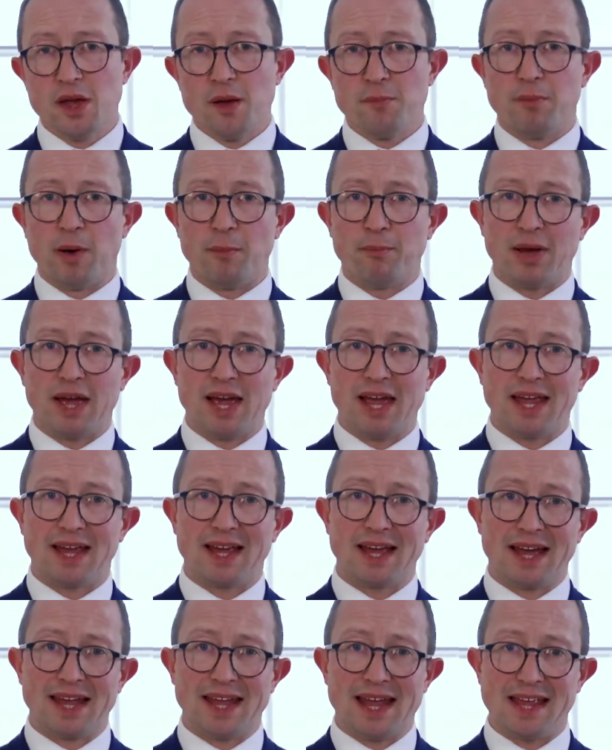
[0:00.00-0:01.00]
but
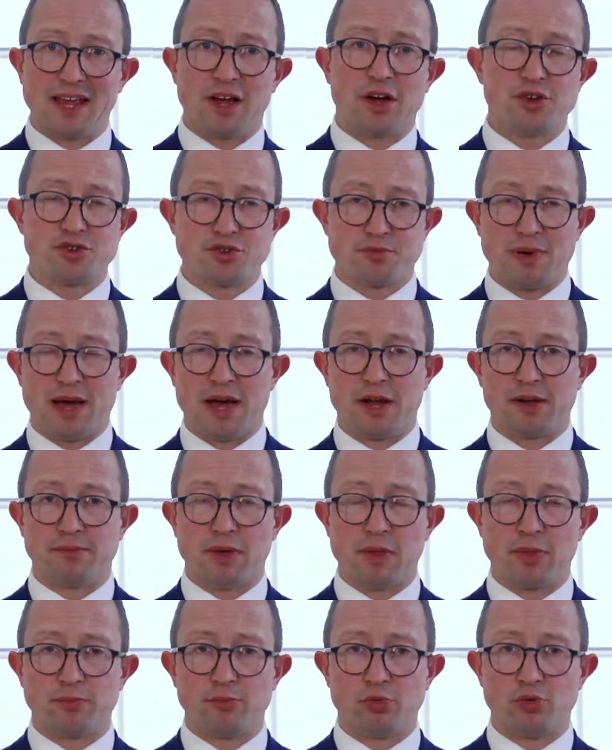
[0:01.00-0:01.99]
paying an £800 a
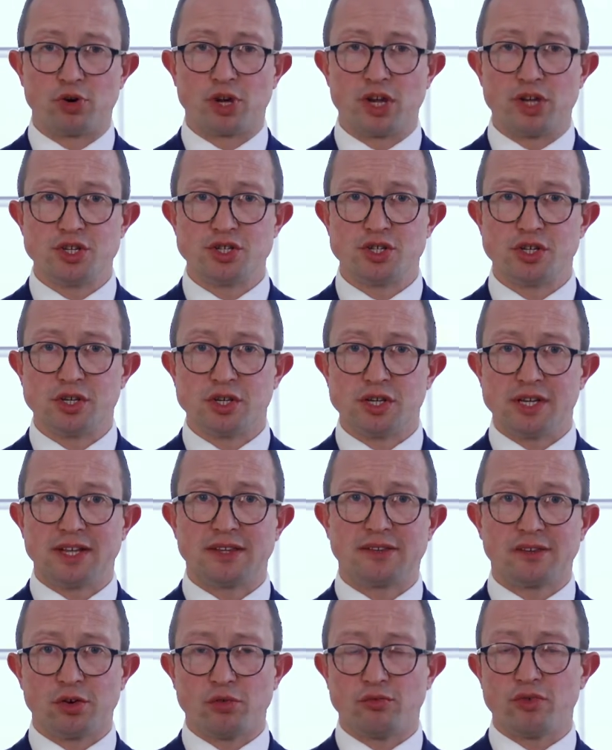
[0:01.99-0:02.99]
month mortgage,
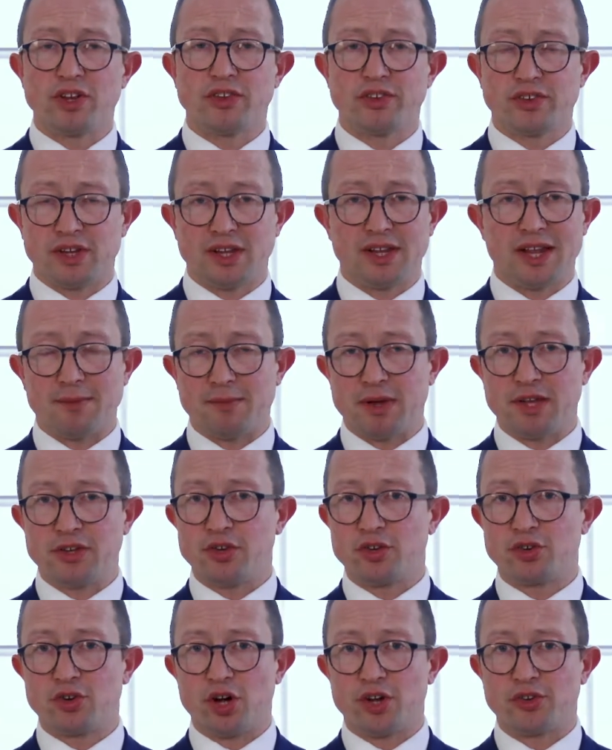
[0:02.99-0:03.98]
until recently that meant
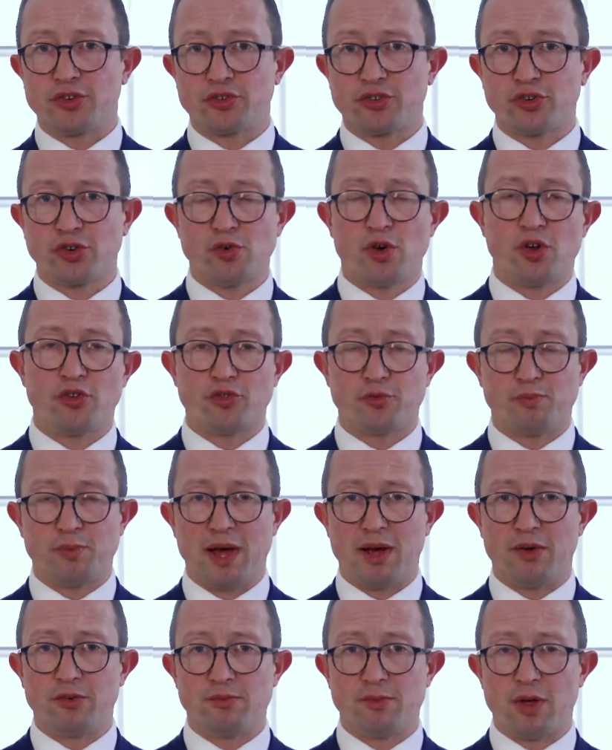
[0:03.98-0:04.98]
you'd got a
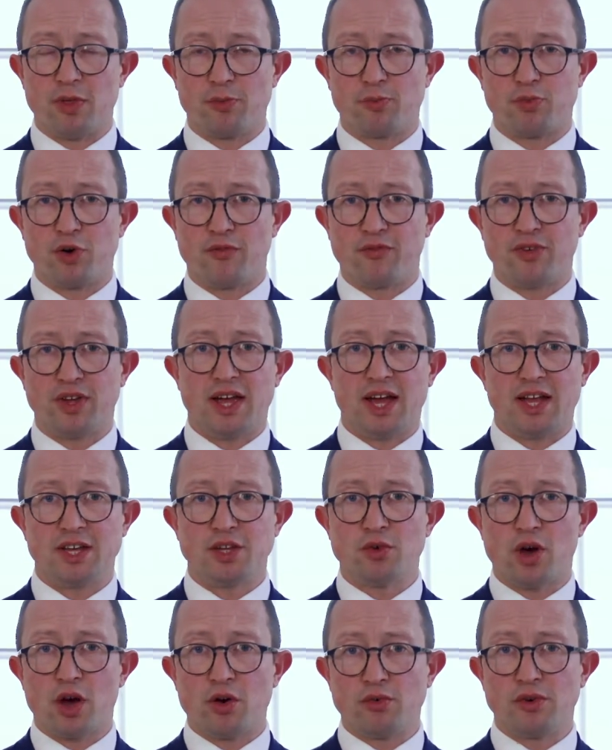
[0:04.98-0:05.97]
£200 a month profit and
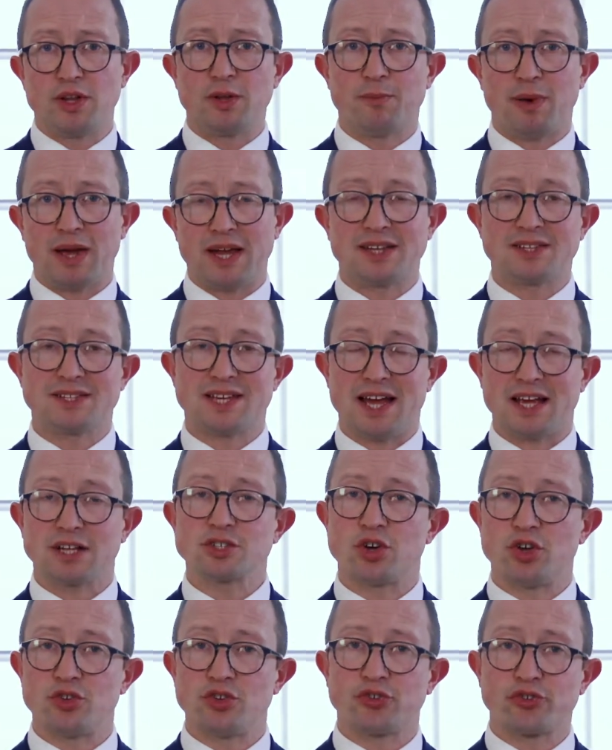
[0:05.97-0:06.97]
you only paid tax
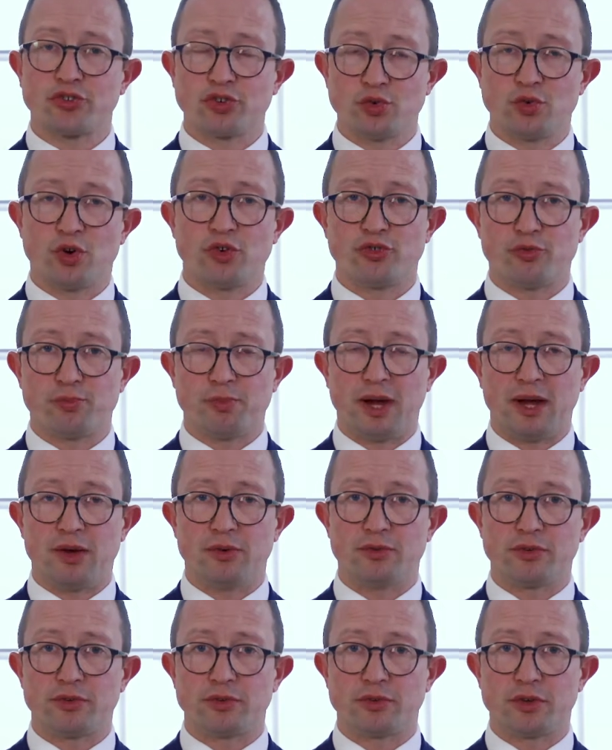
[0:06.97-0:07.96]
on the
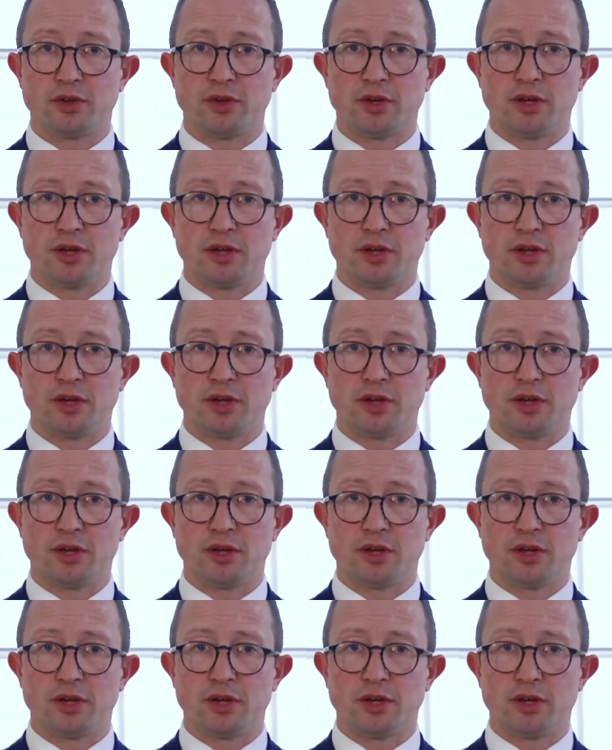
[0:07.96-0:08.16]
£200.